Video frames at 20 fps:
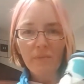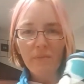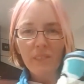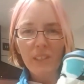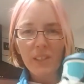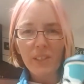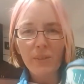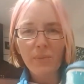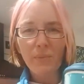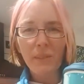
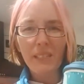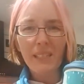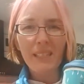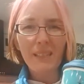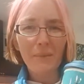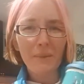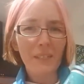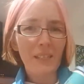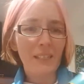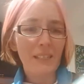something
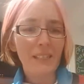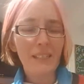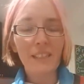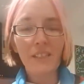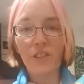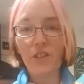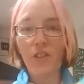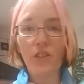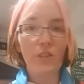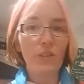similar to this. This
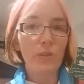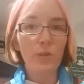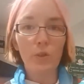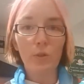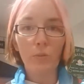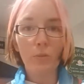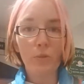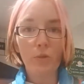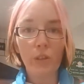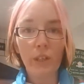is just a
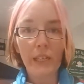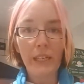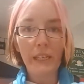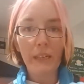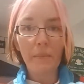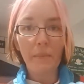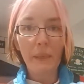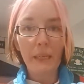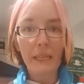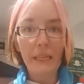normal
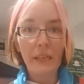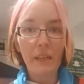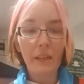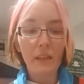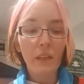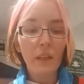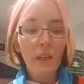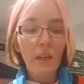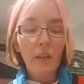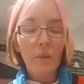drinking beaker,
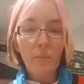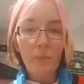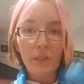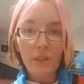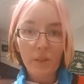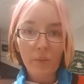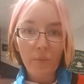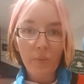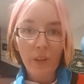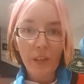but
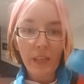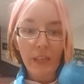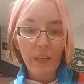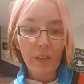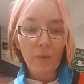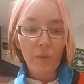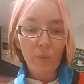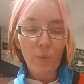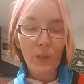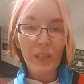something
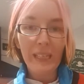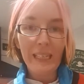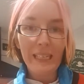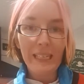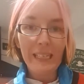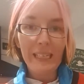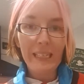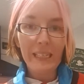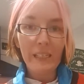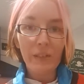with a
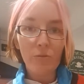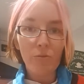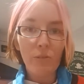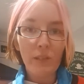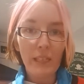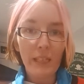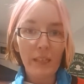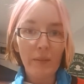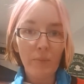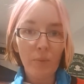lid is
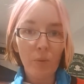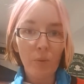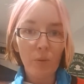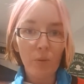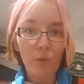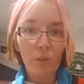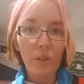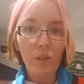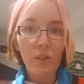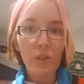really
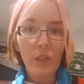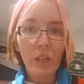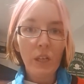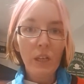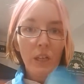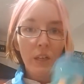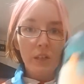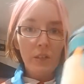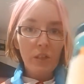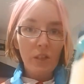important.
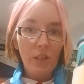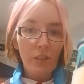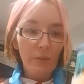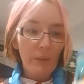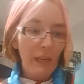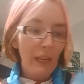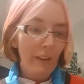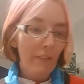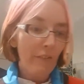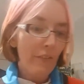So you'd
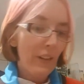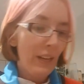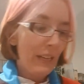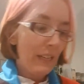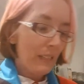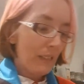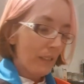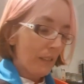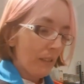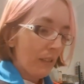have
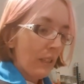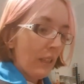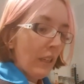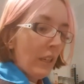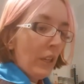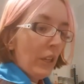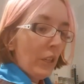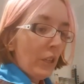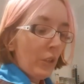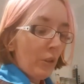that.
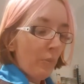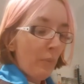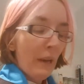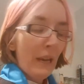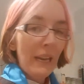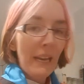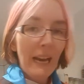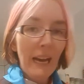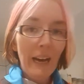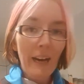You
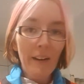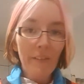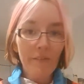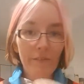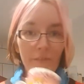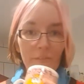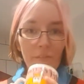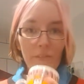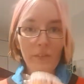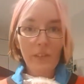may have
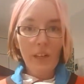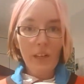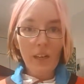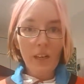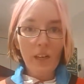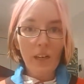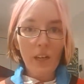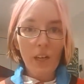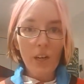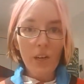
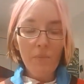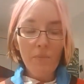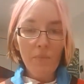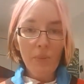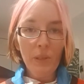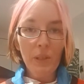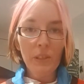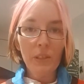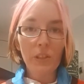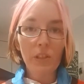a cup
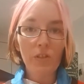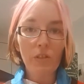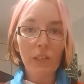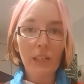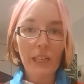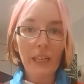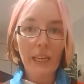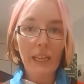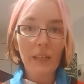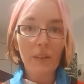to
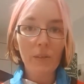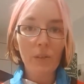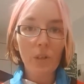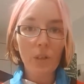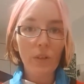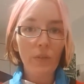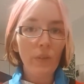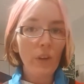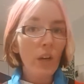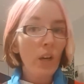drink out
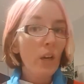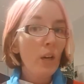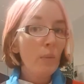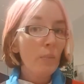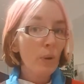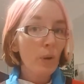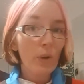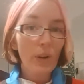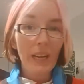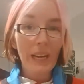of,
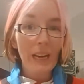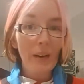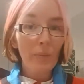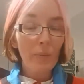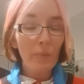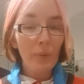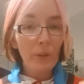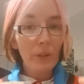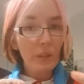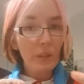but on camp,